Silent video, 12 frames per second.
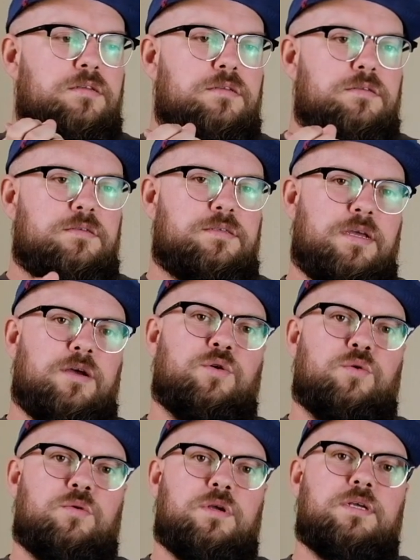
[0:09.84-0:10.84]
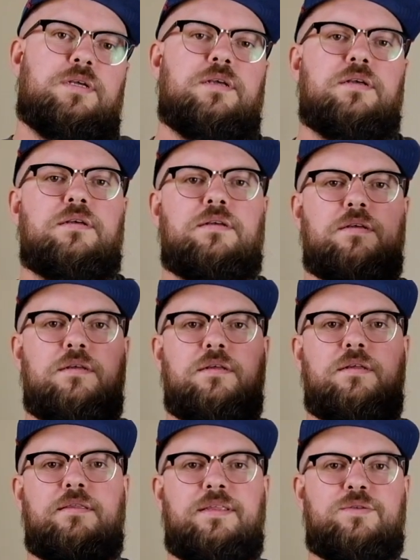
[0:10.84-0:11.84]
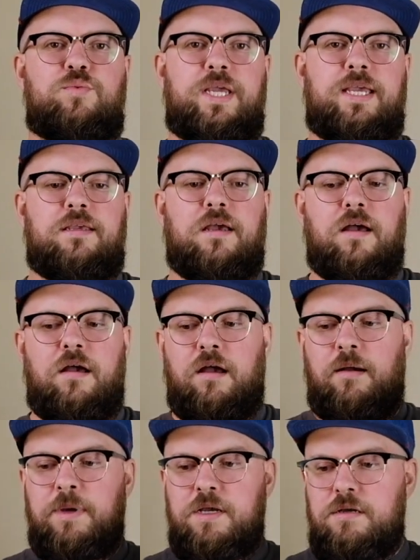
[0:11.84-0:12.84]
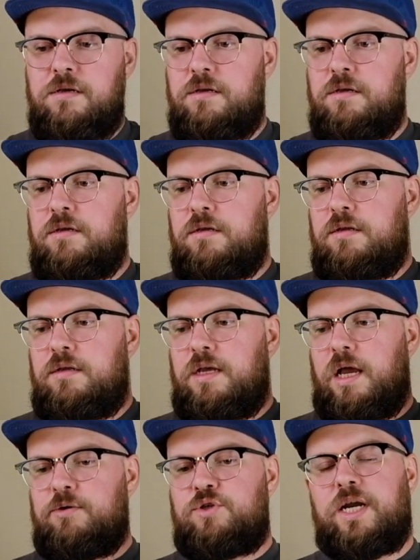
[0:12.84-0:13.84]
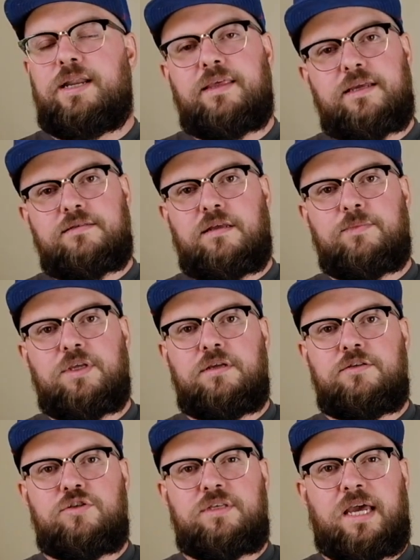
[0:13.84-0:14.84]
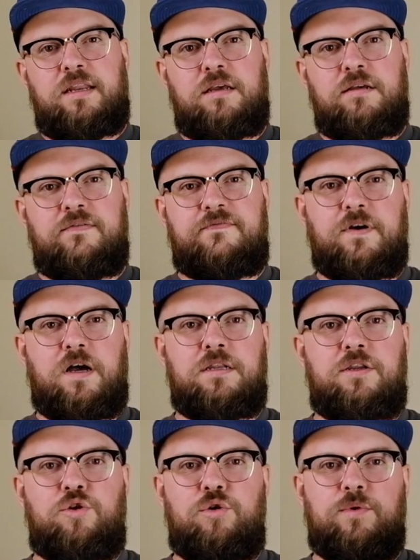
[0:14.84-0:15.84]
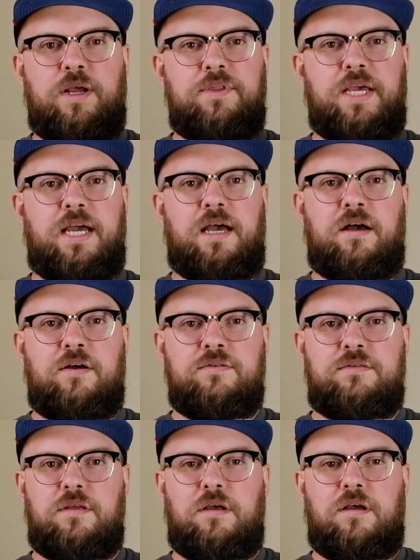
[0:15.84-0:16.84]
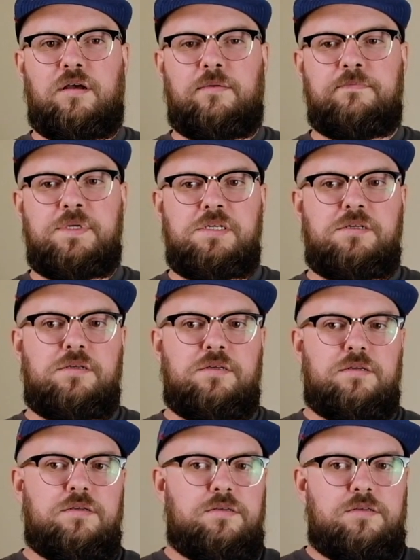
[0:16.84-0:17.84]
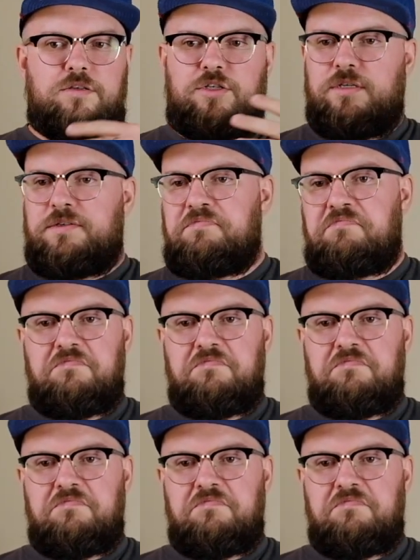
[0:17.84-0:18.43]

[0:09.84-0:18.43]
So, this week, I was trying to think of something just kind of fun to do around the house. Just,